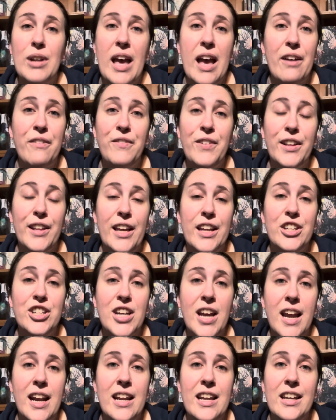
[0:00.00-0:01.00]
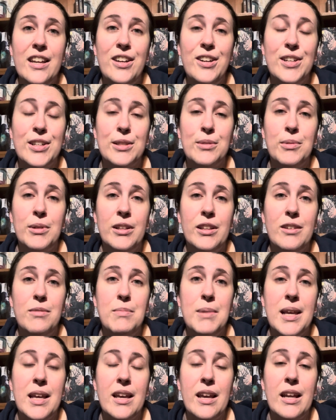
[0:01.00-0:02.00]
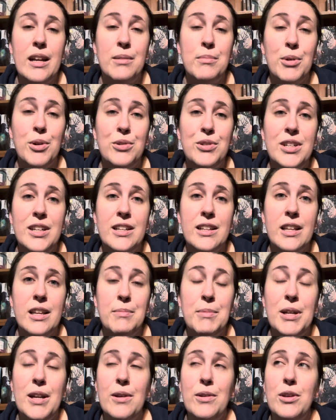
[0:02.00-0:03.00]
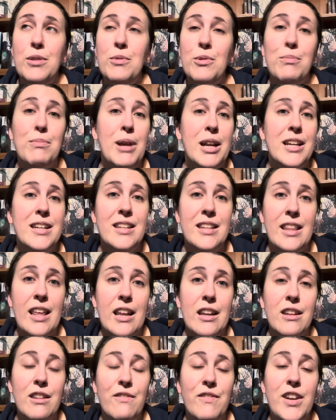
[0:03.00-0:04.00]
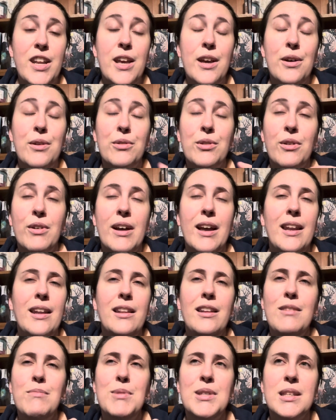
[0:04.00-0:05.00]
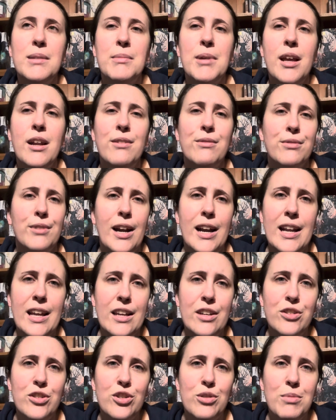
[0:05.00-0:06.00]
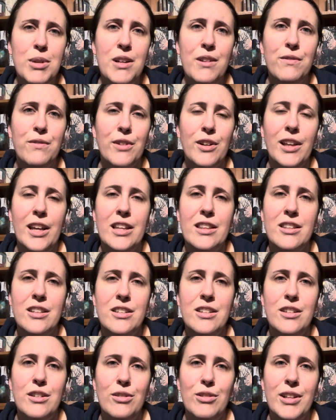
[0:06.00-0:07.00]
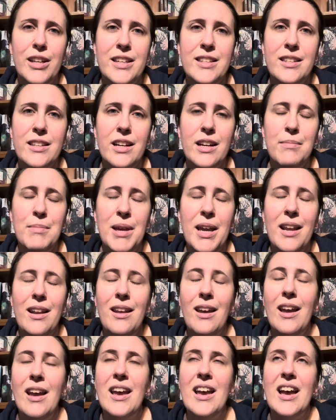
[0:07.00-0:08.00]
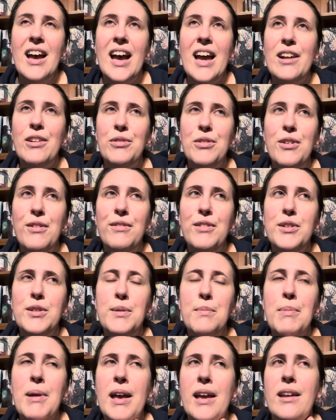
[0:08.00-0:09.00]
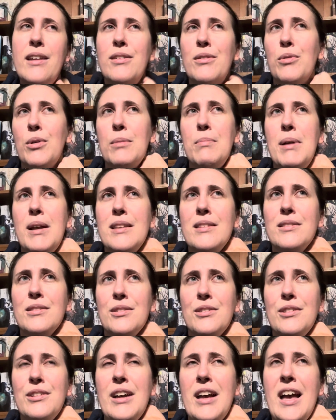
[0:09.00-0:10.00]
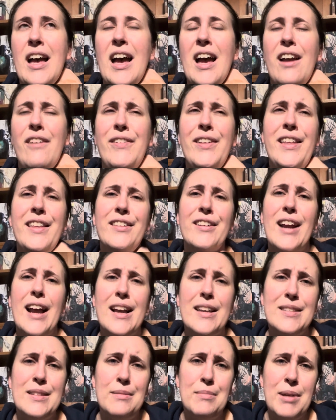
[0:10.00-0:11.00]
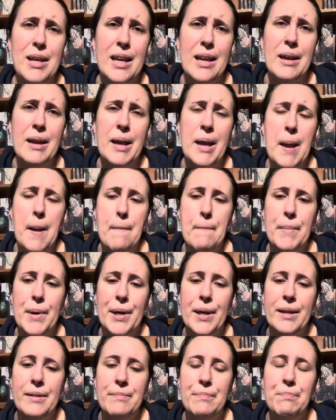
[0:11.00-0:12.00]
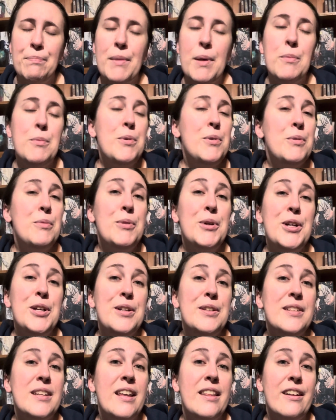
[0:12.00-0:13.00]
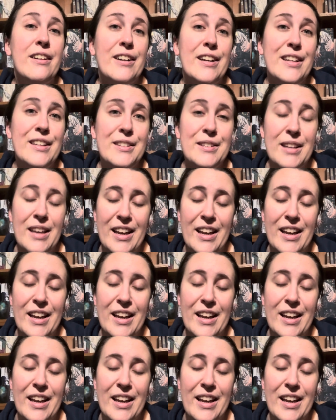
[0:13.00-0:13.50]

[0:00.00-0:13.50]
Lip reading: feel like chatting and you just want to leave me an emoji to let me know you made it to the end of the video, go ahead and leave me some kind of writing instrument for like the to-do list that I made. I don't know if there's a pen or a pencil. I feel like there has to be, but we're gonna say there is.